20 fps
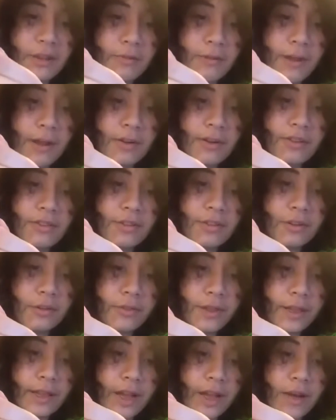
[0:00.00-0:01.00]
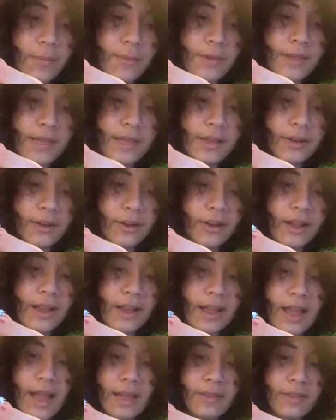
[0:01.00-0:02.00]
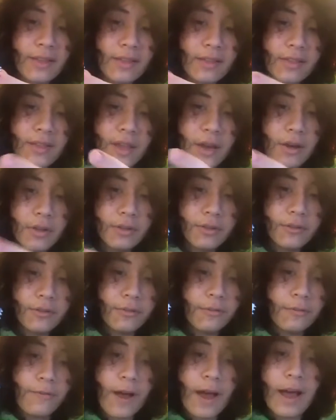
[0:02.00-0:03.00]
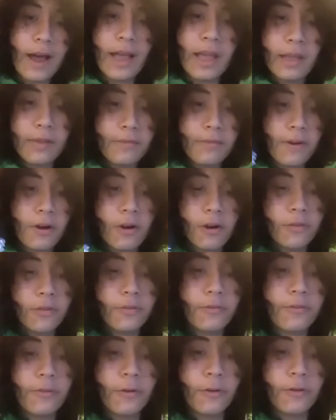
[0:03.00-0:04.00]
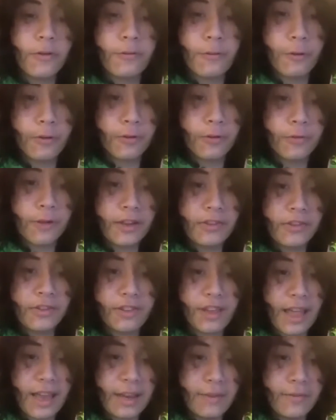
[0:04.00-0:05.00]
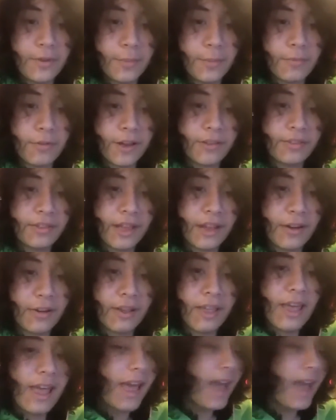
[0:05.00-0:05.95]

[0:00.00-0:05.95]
ground is sort of like up here, and then the other 5 are for 4 directions, and if you press down,